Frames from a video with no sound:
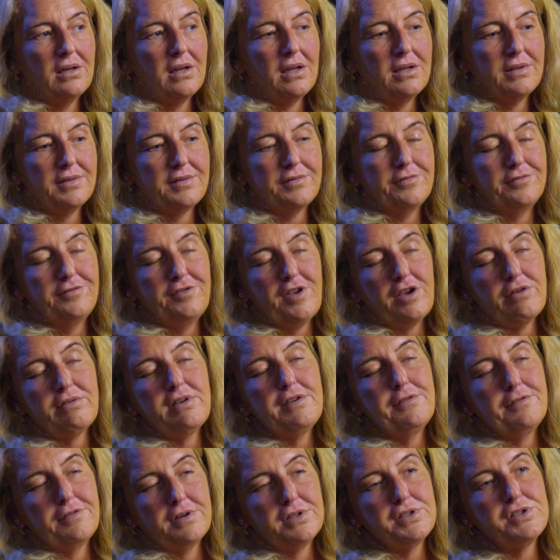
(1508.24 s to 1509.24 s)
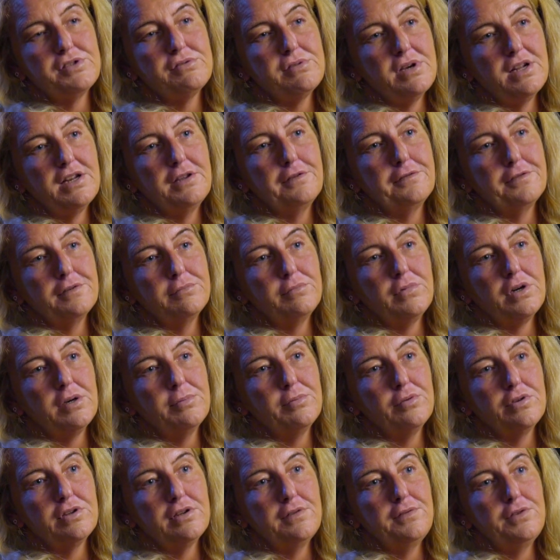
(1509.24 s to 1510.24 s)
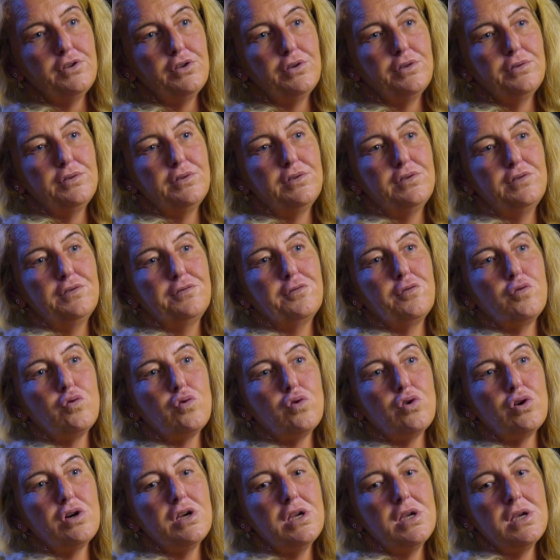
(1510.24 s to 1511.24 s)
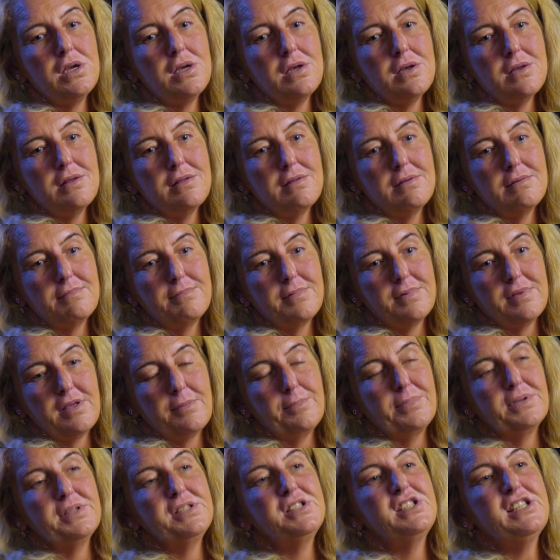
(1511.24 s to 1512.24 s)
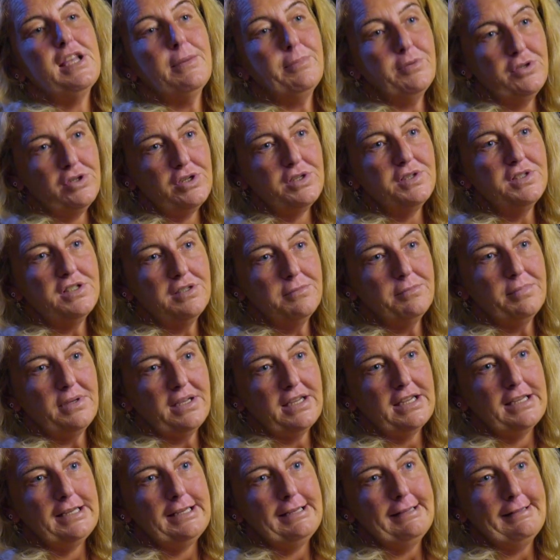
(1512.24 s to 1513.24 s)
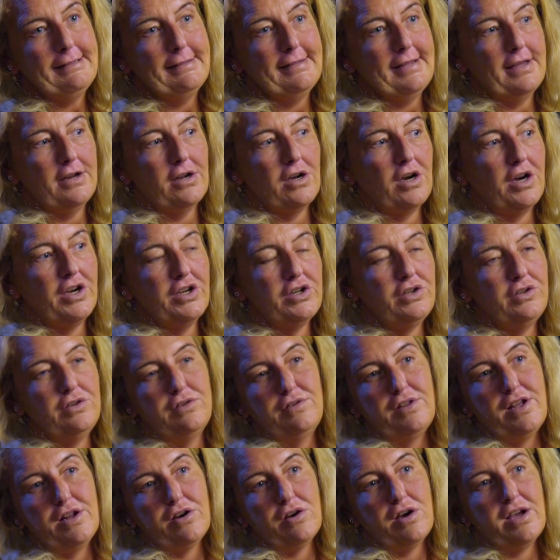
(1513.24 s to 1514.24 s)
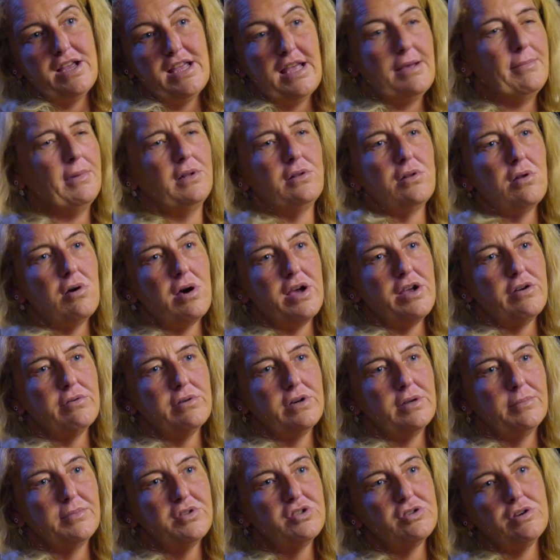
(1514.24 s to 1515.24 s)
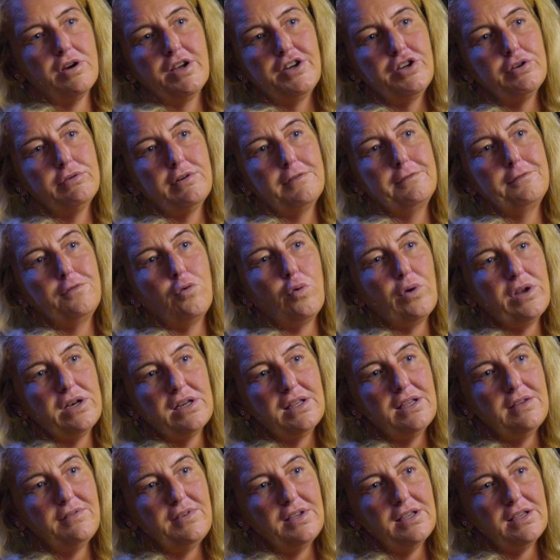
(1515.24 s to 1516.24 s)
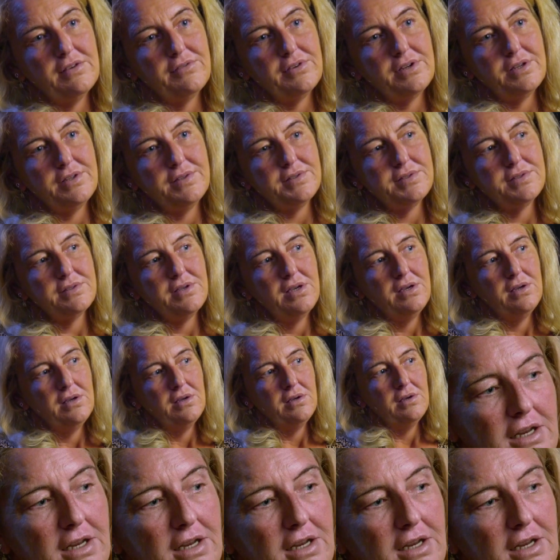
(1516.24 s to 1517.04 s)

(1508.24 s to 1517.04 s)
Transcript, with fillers: It's very frustrating from my point of view for the perception to be that I that I am a liar and I'm trying to avoid giving evidence.